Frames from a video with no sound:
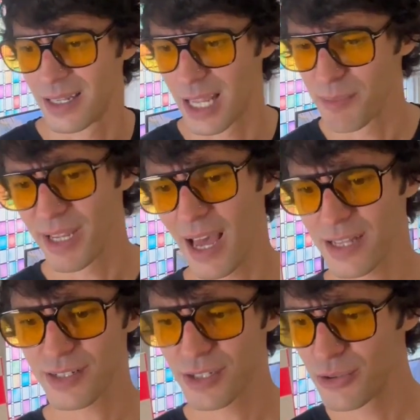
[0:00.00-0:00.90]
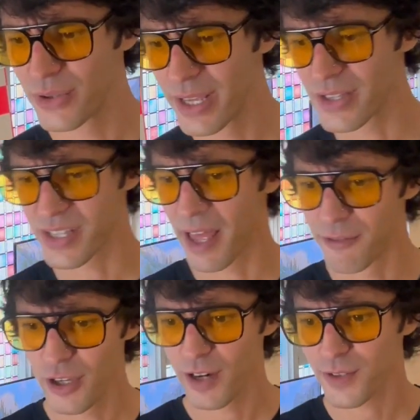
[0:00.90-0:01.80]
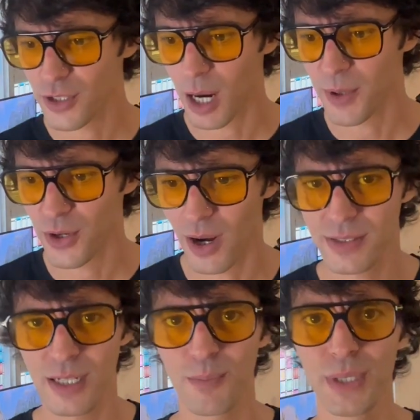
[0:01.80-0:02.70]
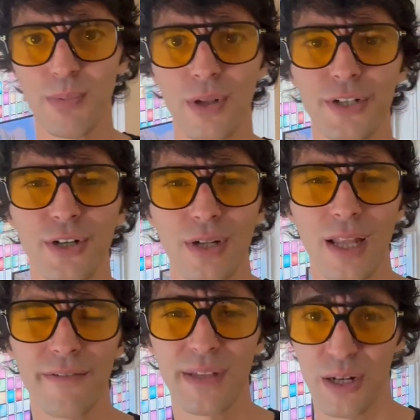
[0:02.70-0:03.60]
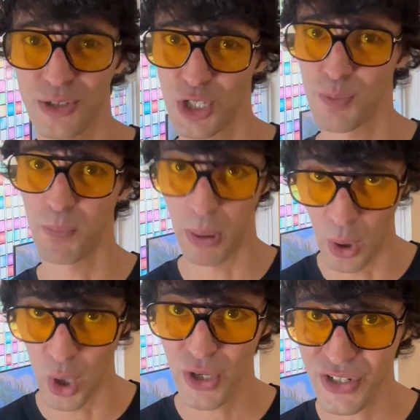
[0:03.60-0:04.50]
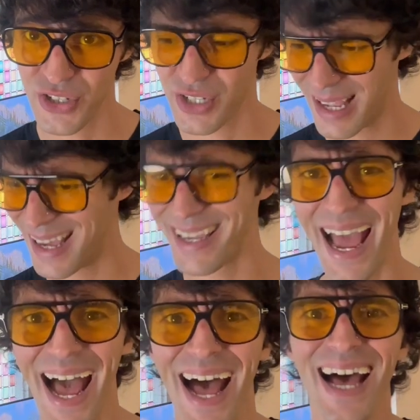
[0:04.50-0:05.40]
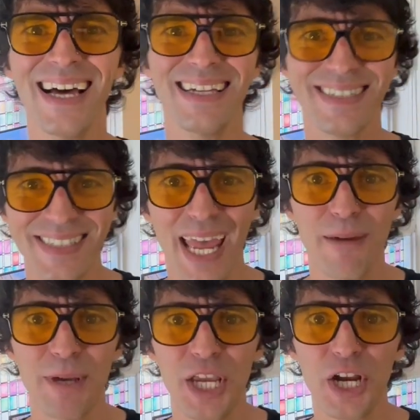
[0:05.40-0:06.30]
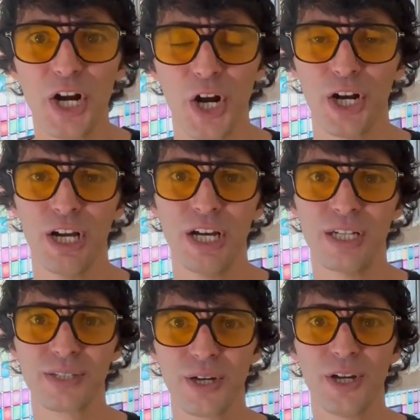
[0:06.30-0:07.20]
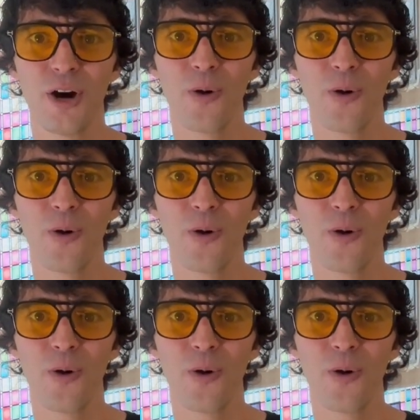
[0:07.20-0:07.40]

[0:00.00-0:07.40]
let me ask you this. Have you ever come across some people in your life that are just puss same here. So you know